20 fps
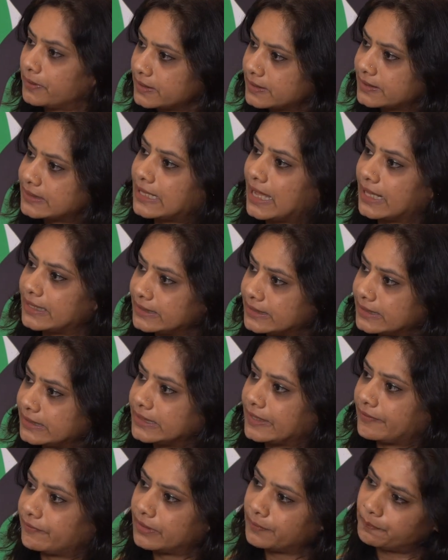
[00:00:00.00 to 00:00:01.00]
Personality
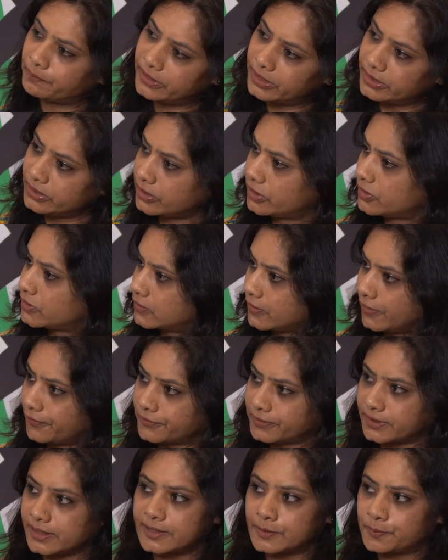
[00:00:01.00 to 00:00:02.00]
development,
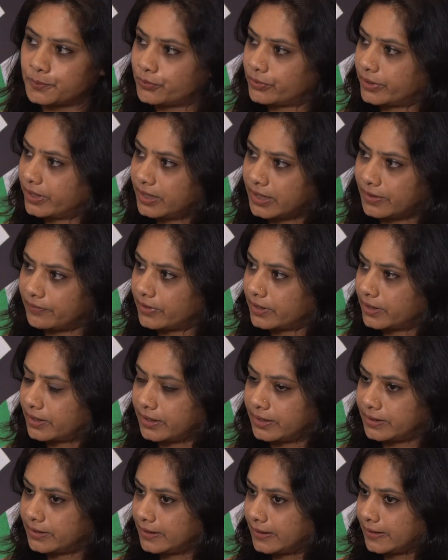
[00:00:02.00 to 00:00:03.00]
soft skills pure cover
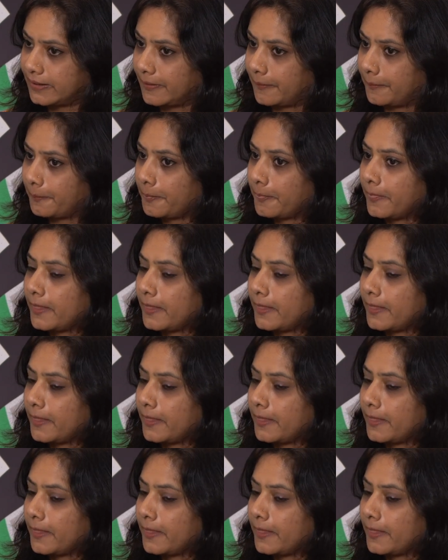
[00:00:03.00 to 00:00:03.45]
karte hain. Okay.